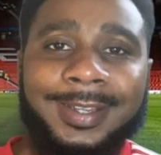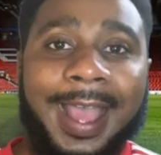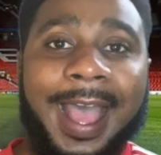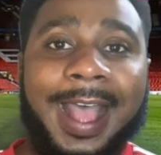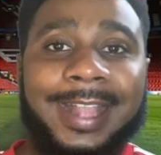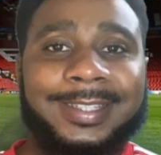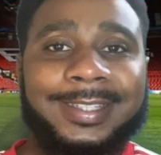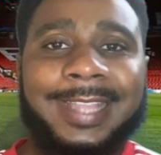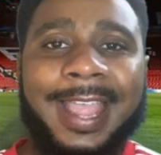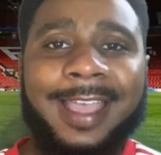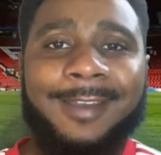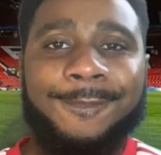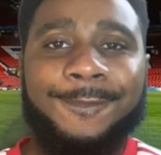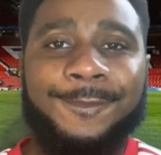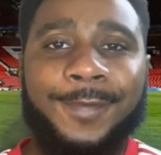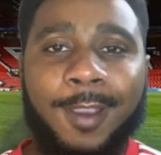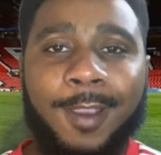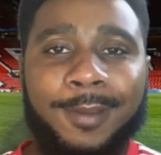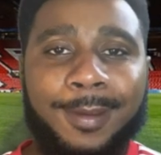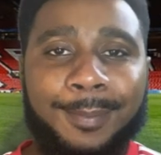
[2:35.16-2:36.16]
At that
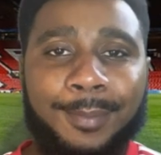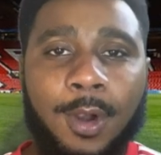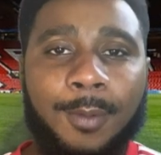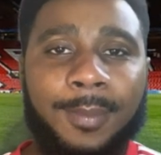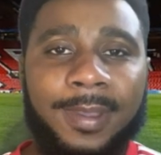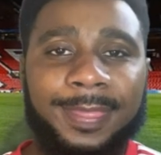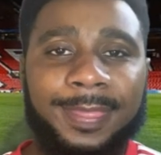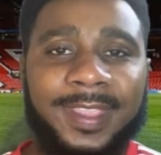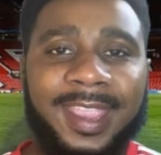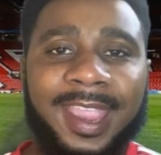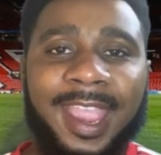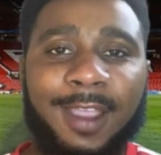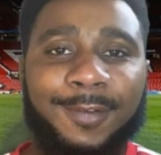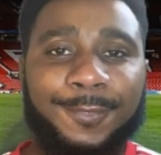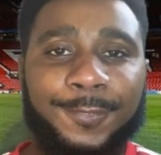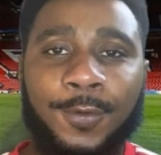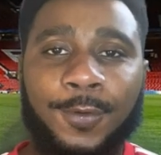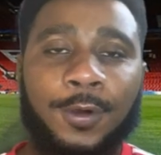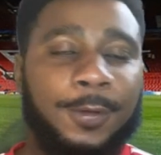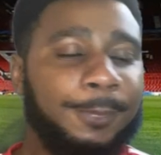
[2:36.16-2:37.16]
very moment there, I
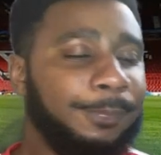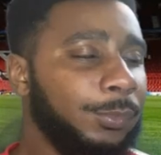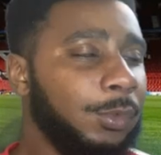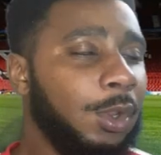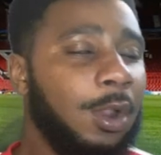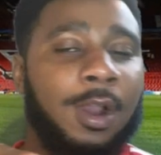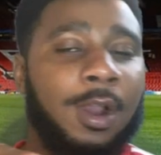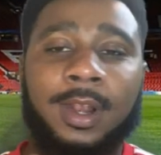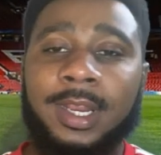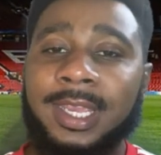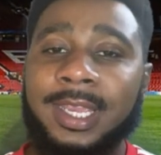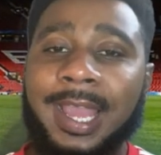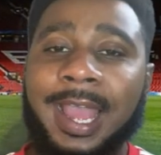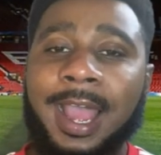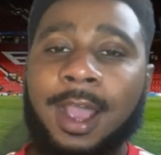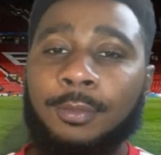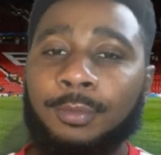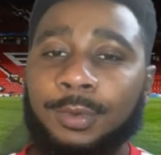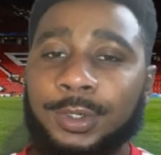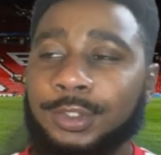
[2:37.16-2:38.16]
thought Ole
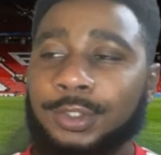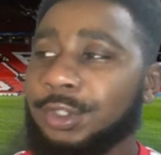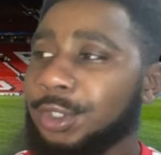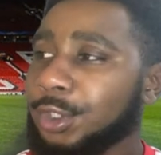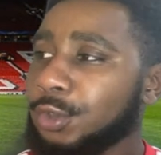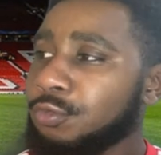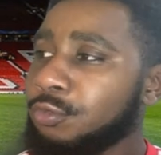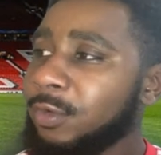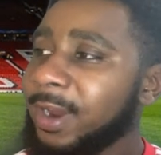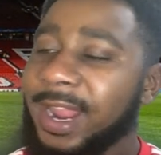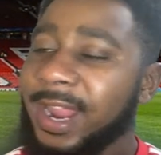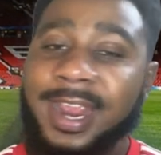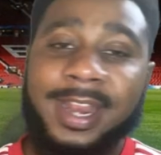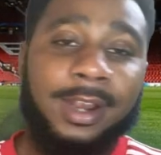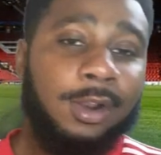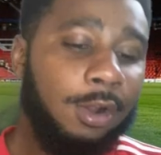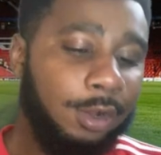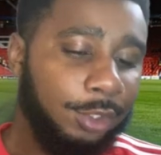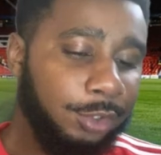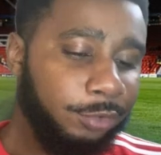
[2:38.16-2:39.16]
out was just
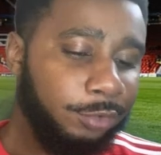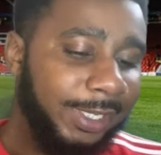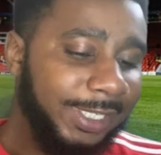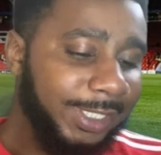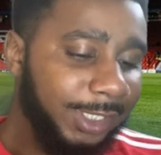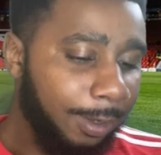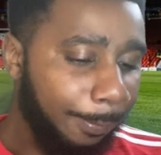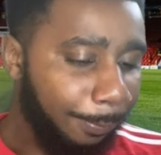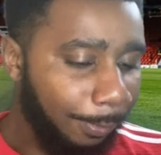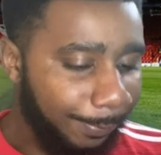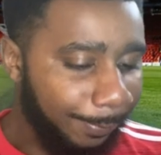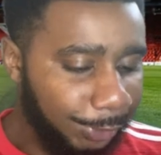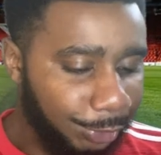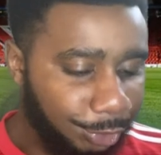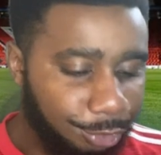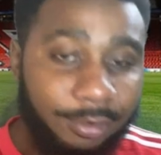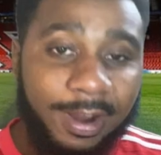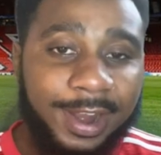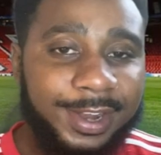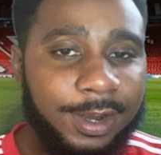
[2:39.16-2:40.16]
written on Twitter, probably
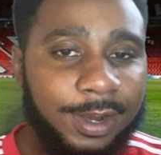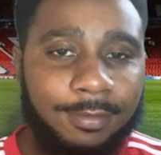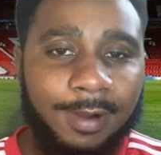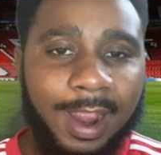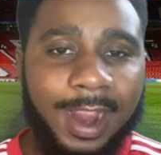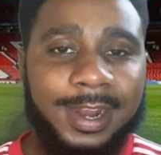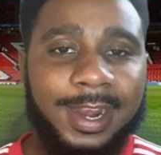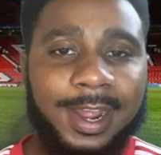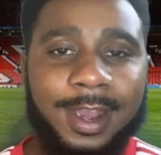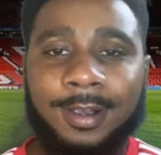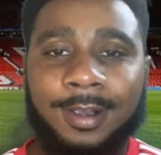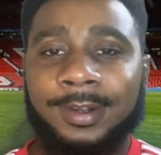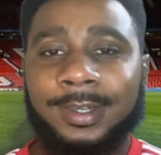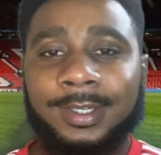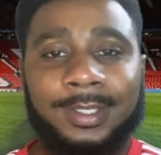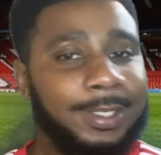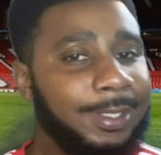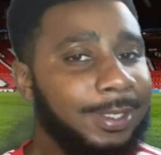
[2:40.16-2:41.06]
trending right now.